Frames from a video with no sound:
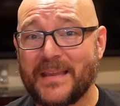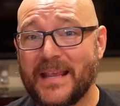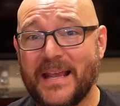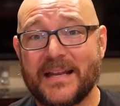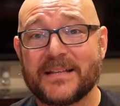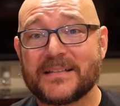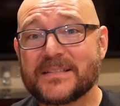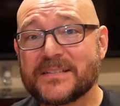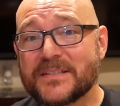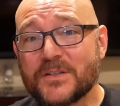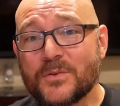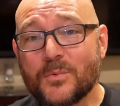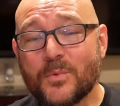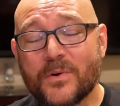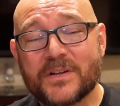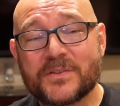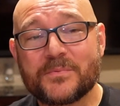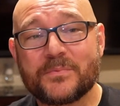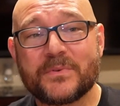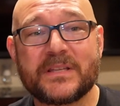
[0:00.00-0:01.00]
And it still
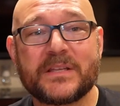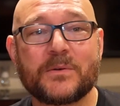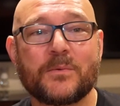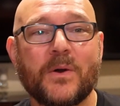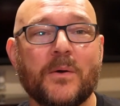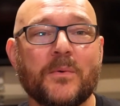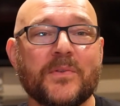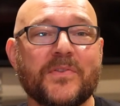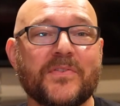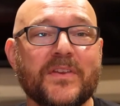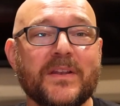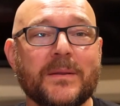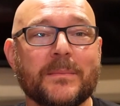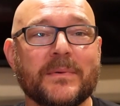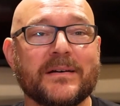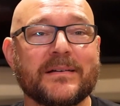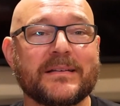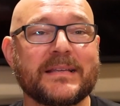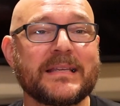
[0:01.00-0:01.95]
works really well with cinema,